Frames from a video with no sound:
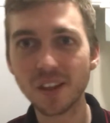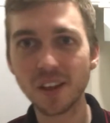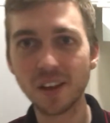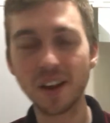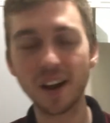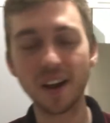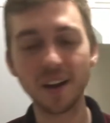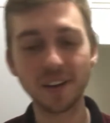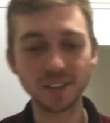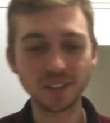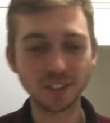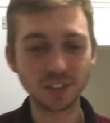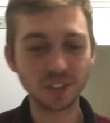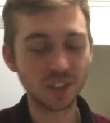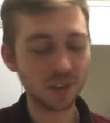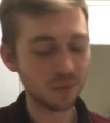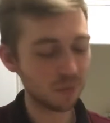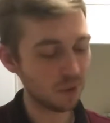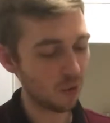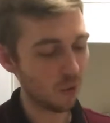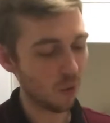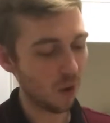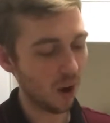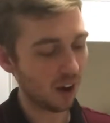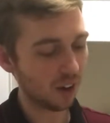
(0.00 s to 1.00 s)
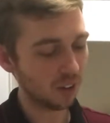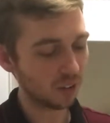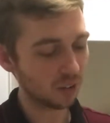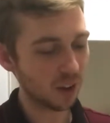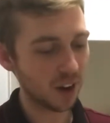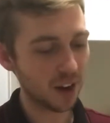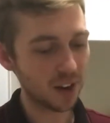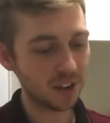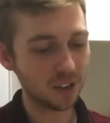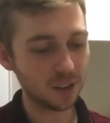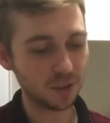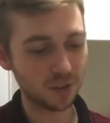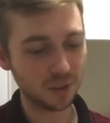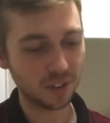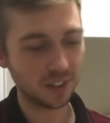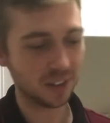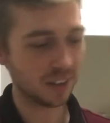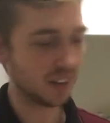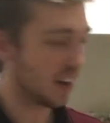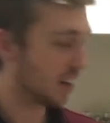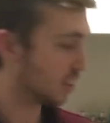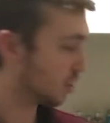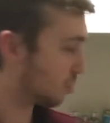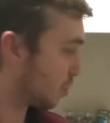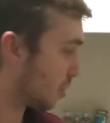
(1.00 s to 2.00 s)
Yeah, it's going to be a wild ride doing
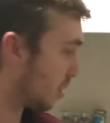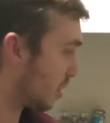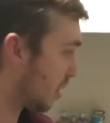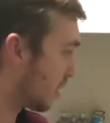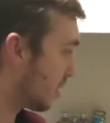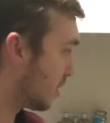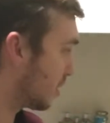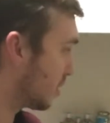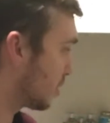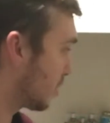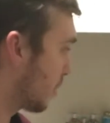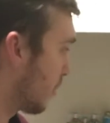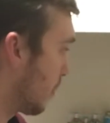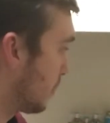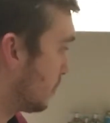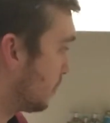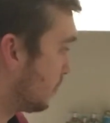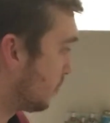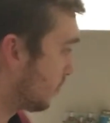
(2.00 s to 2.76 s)
the next one, because